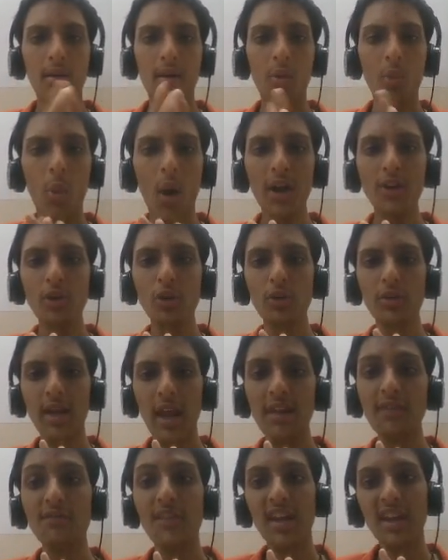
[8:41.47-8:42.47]
1 to
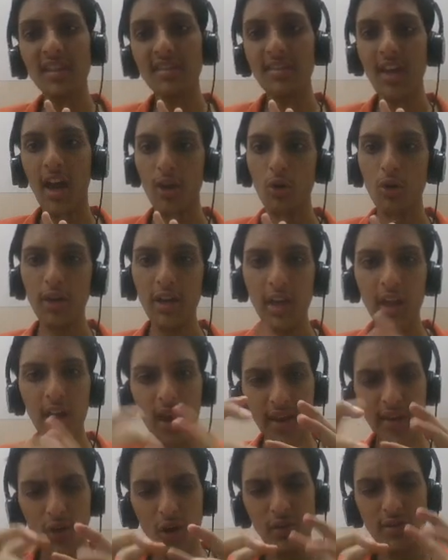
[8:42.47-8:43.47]
10 very thoroughly,
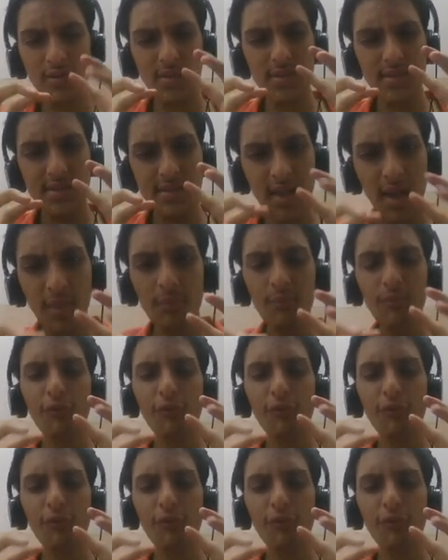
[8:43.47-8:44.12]
and also some